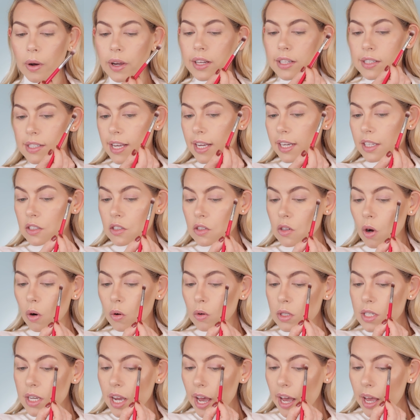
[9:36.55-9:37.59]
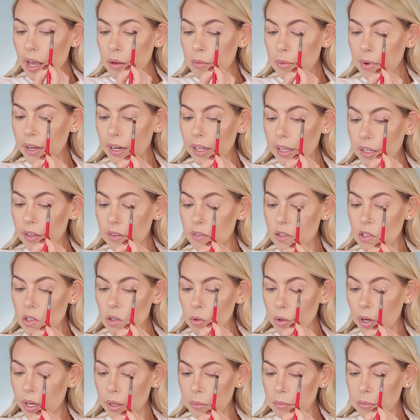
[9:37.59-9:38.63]
It takes no time and it gives
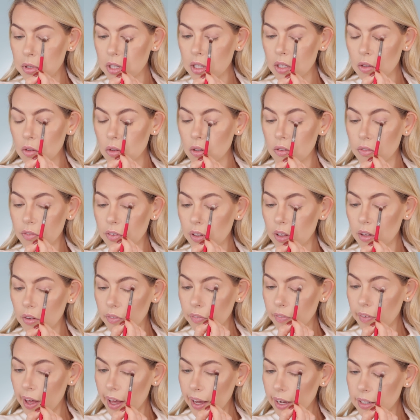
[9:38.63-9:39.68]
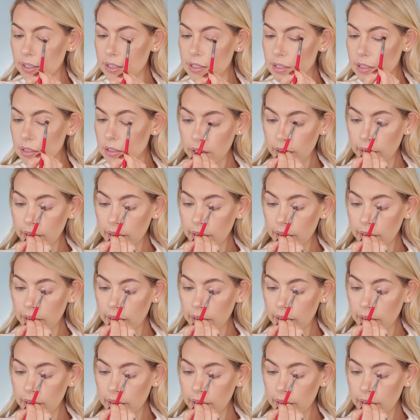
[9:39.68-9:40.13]
you a beautiful effect.